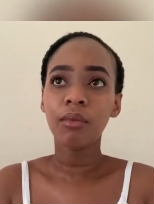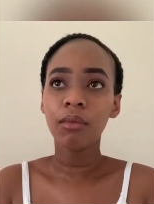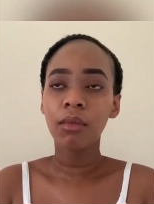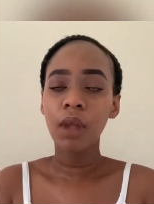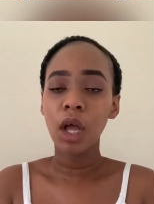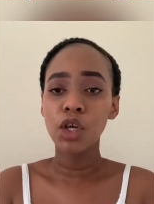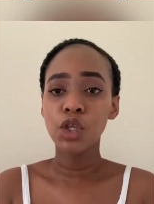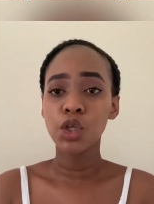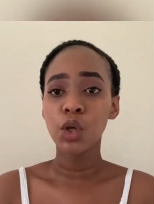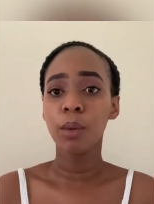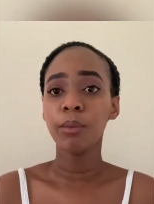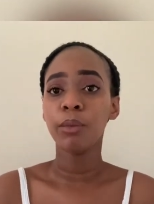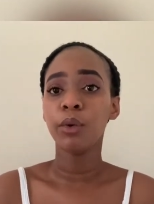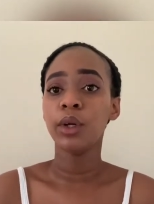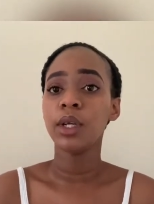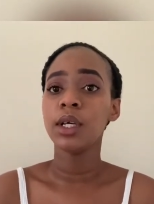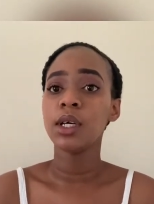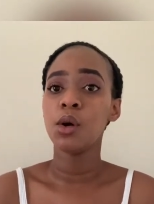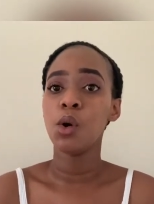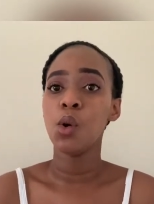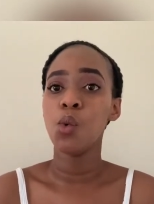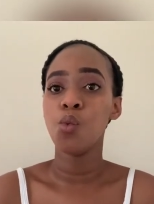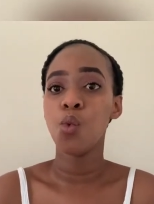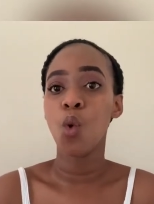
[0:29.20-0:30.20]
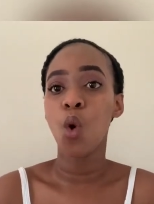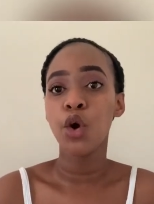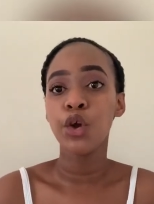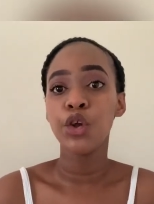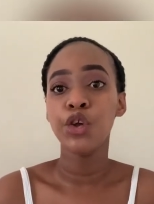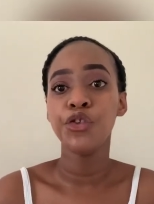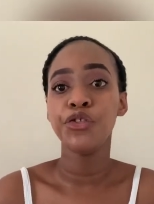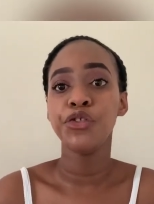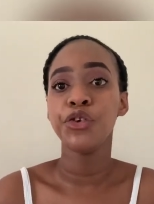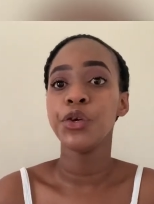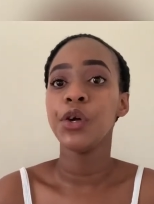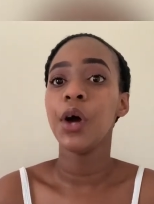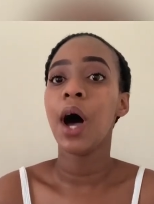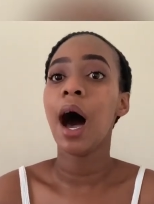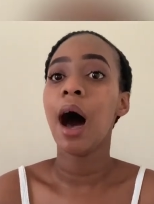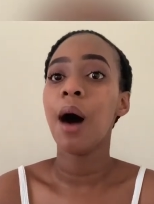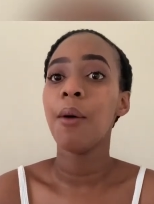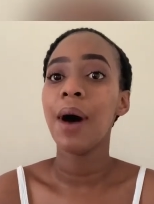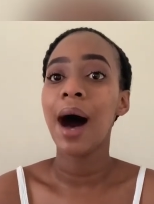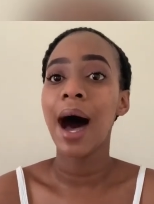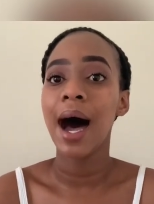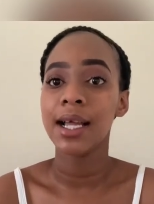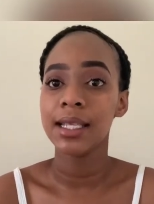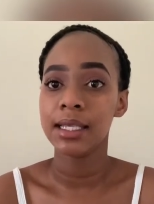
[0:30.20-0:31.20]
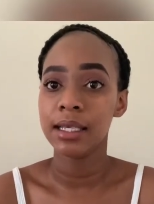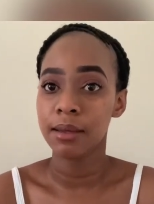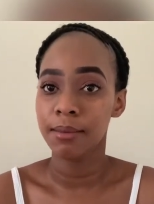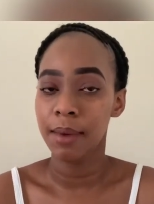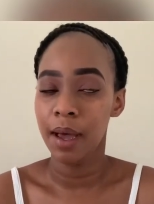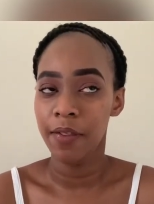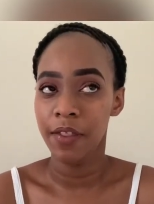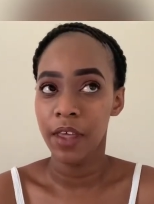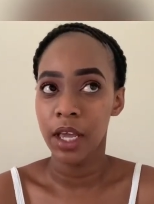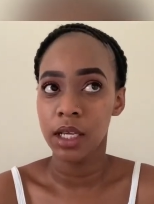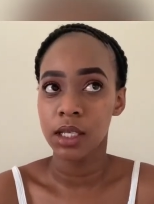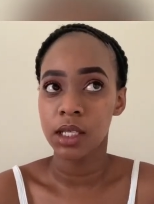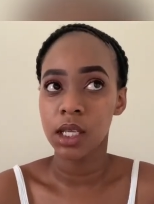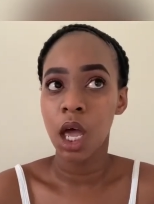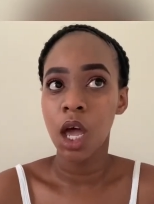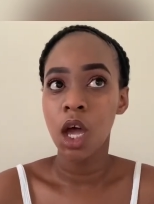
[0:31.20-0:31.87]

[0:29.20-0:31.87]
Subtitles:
So I'm gonna walk you through how I did my things.